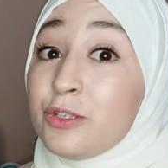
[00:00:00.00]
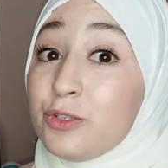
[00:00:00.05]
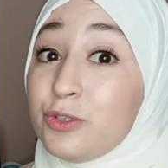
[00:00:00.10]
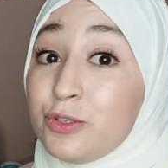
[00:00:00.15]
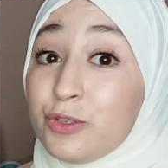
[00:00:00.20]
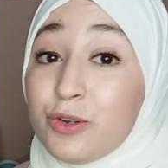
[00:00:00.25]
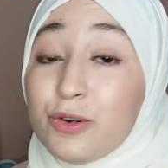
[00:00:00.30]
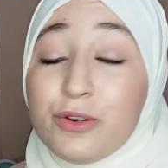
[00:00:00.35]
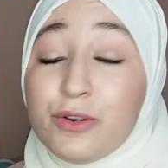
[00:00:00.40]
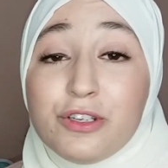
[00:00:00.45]

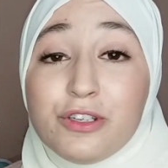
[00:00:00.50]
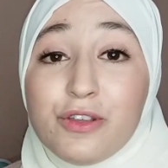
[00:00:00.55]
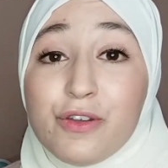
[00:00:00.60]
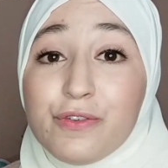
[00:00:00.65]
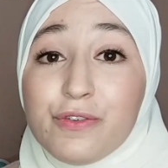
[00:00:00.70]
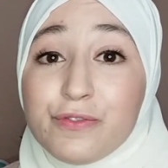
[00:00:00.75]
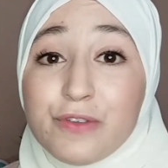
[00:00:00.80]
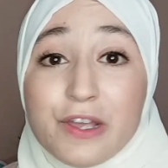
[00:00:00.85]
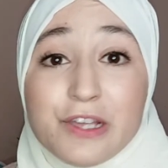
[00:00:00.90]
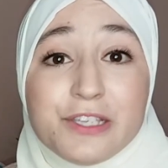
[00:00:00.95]
During
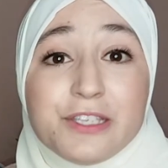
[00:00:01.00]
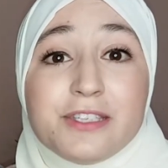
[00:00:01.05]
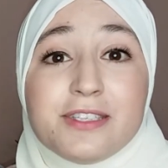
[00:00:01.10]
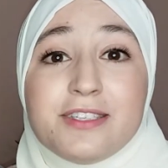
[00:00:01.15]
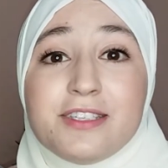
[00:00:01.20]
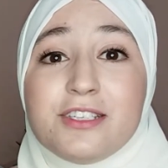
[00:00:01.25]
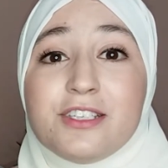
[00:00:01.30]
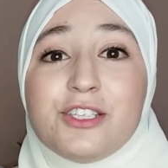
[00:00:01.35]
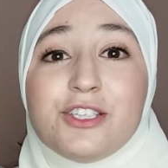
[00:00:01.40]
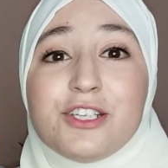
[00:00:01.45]
your
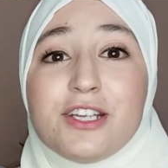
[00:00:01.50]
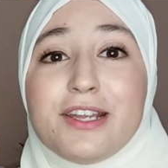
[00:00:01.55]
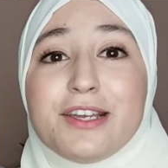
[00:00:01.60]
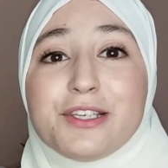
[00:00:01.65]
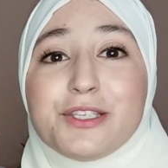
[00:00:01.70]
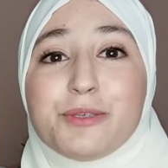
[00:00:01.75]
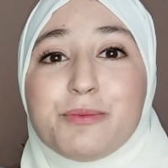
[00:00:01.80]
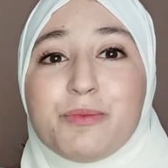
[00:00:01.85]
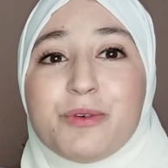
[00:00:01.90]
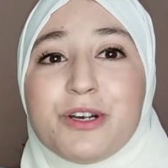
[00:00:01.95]
first teaching
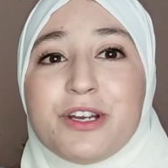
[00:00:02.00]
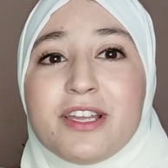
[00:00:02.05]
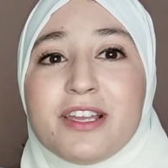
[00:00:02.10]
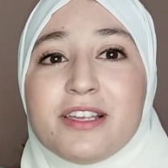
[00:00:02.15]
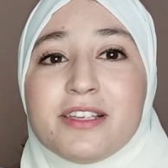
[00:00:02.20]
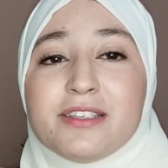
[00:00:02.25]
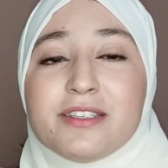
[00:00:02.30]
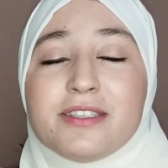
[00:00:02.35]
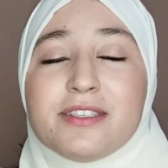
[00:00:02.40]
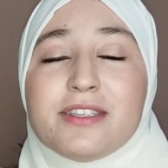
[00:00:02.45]

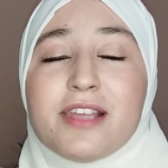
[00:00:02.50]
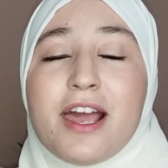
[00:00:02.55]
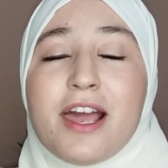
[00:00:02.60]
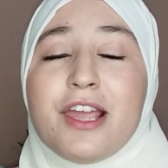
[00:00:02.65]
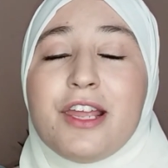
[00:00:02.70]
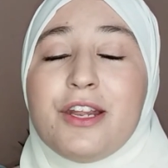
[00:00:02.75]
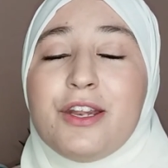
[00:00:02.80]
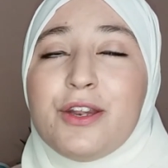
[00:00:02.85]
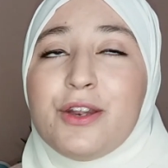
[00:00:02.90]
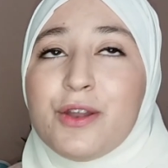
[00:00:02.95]
experience,
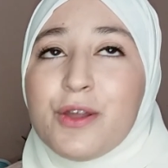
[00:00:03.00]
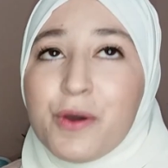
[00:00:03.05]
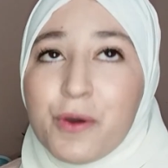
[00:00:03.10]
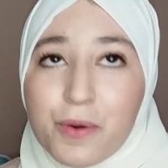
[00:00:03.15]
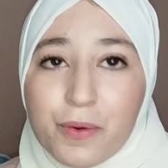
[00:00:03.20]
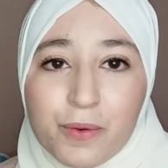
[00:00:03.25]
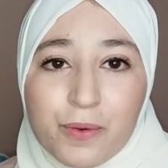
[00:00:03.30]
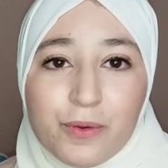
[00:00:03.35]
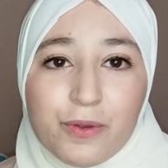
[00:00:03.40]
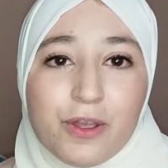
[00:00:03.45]
I
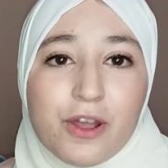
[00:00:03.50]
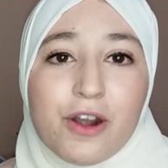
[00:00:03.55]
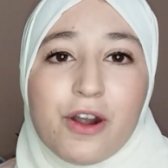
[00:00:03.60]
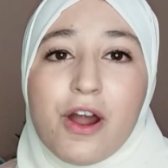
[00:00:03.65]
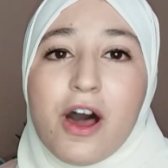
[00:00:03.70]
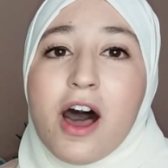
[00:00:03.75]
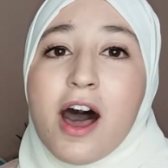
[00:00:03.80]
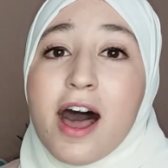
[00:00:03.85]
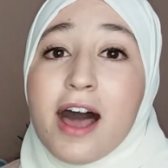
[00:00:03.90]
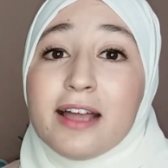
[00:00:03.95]
know you're
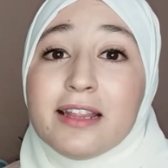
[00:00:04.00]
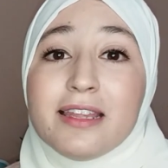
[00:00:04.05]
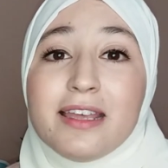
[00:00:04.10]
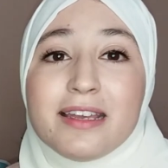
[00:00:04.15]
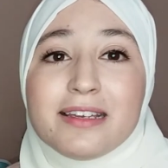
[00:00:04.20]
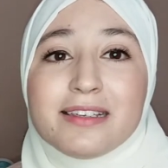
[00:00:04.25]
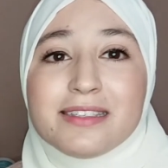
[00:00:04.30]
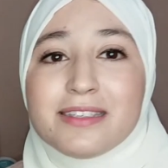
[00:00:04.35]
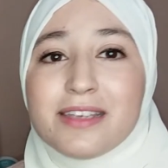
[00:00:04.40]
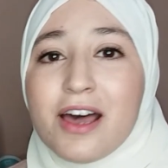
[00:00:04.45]
highly
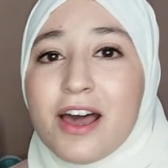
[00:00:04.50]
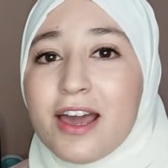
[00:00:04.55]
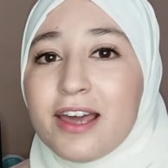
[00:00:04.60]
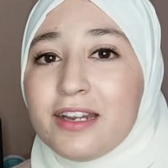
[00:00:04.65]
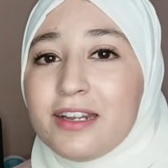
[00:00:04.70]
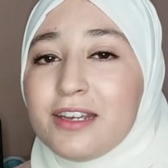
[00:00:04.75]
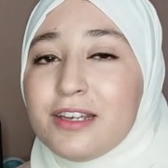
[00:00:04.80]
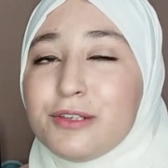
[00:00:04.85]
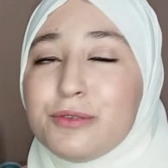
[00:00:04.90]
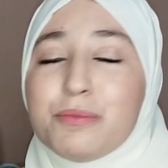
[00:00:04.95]

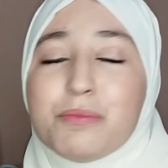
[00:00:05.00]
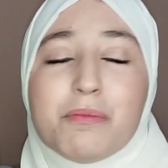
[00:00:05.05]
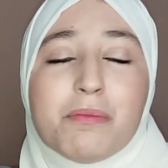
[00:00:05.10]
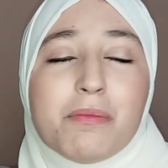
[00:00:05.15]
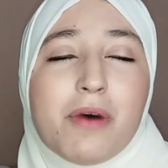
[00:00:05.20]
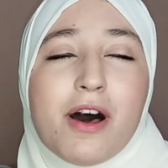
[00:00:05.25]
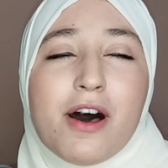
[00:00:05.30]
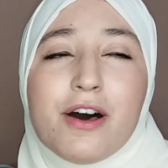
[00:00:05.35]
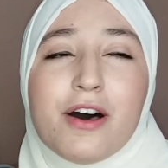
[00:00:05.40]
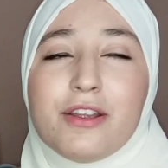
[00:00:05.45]
excited,
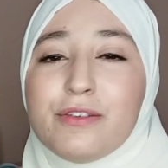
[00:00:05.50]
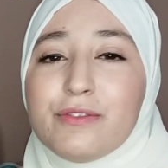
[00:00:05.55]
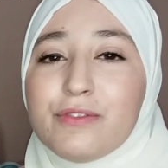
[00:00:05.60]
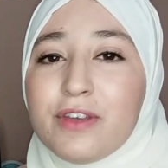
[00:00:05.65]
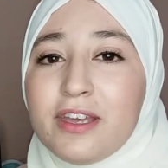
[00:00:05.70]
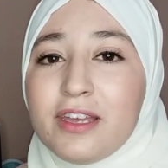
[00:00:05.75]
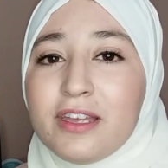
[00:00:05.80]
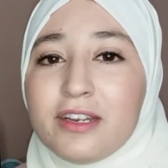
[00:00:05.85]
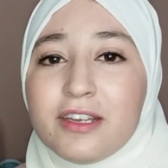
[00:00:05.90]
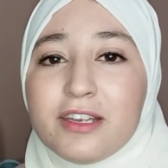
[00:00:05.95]

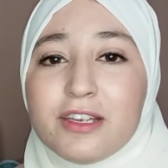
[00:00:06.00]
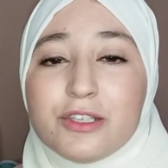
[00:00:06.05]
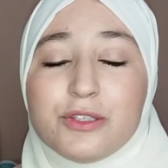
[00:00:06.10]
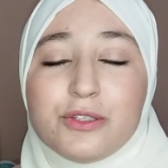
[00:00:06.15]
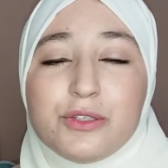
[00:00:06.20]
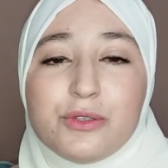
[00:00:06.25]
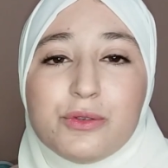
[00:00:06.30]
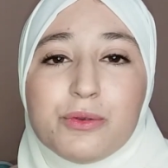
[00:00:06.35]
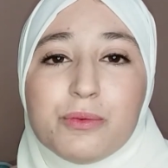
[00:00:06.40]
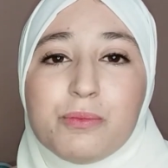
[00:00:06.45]

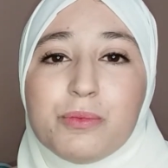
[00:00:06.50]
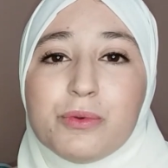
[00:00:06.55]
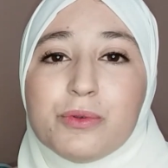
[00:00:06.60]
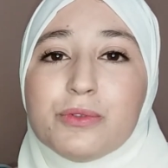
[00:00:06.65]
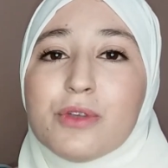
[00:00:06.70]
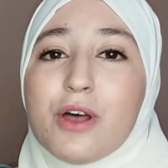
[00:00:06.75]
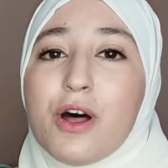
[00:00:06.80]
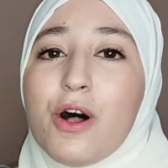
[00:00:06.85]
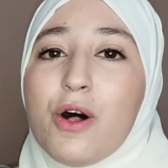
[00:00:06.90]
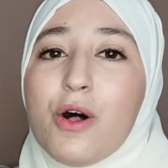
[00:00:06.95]
motivated to
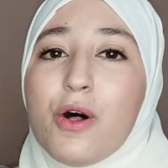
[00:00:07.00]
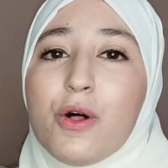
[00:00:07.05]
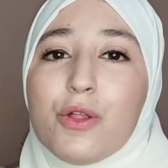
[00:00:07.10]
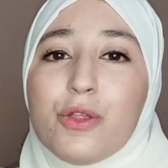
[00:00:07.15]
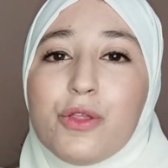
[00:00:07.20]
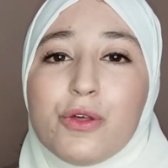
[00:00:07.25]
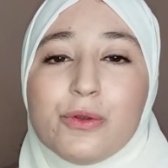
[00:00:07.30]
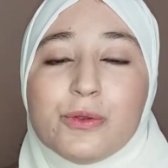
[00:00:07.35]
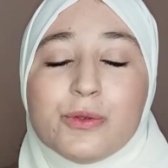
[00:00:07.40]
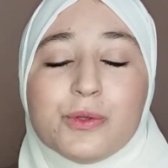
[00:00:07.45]
put
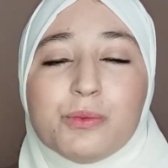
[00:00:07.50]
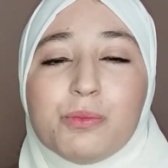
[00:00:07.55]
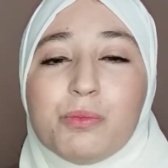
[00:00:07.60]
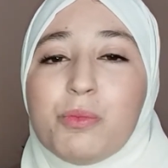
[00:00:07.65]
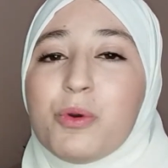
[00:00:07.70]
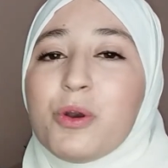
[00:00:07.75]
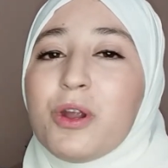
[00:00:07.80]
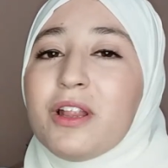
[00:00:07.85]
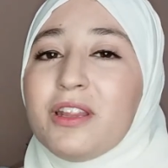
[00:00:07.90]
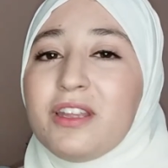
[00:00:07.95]
all those
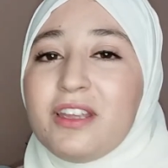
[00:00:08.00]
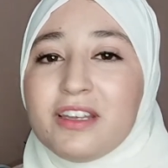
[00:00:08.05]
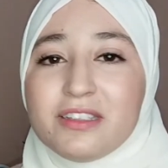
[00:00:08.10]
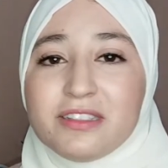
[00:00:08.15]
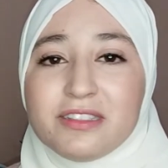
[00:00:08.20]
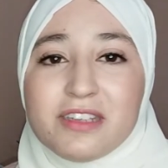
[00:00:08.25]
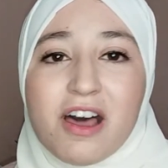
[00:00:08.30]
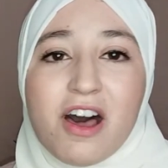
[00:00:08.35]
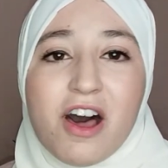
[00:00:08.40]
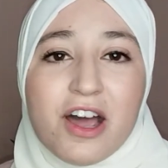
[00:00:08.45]

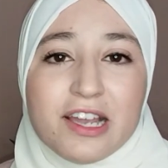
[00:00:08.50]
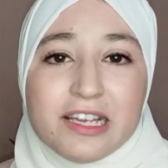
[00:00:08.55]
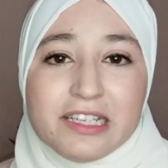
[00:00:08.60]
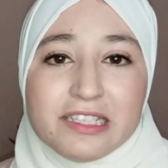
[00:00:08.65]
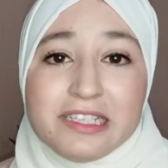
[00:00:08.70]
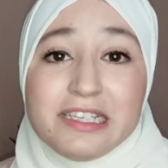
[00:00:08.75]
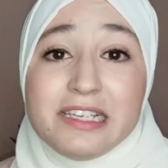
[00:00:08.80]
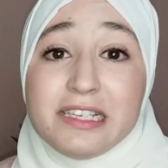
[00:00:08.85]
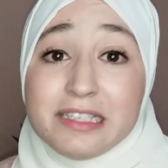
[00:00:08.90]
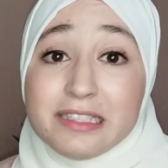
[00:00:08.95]
brilliant
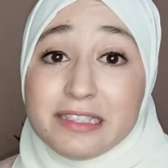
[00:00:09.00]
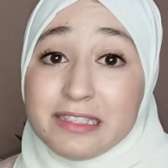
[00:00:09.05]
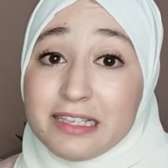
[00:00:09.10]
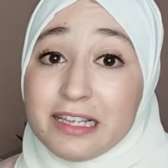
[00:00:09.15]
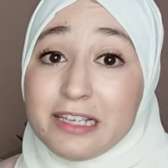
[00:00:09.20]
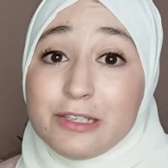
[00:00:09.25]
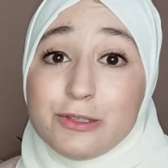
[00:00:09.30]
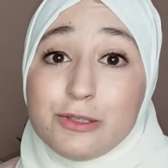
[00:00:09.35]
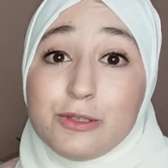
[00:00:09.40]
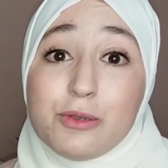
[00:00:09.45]
ideas
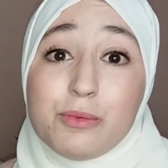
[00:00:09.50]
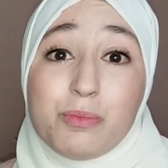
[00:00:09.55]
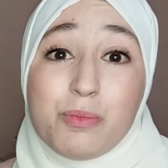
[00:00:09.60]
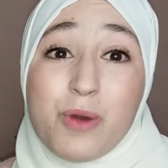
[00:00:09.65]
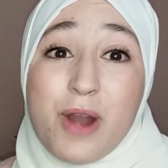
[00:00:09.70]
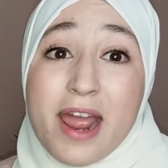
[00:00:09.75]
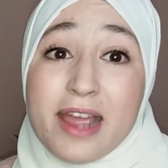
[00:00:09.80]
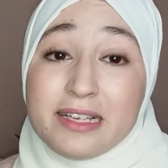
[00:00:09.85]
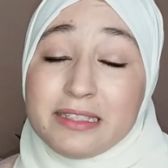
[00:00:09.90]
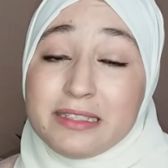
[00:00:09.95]
into
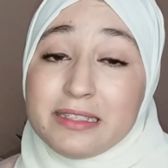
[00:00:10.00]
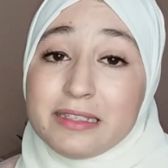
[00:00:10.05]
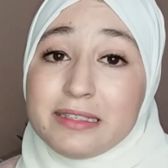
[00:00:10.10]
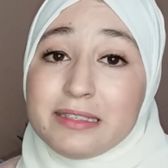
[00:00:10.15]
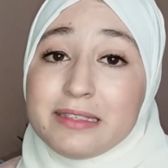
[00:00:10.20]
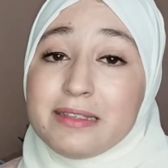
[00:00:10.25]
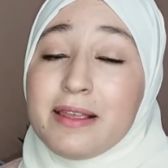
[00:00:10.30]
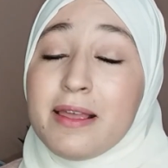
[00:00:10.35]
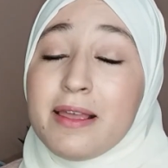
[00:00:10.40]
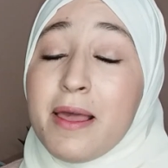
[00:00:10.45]

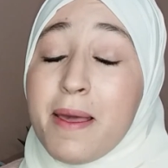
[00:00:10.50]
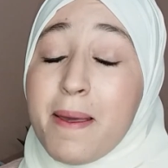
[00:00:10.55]
practice.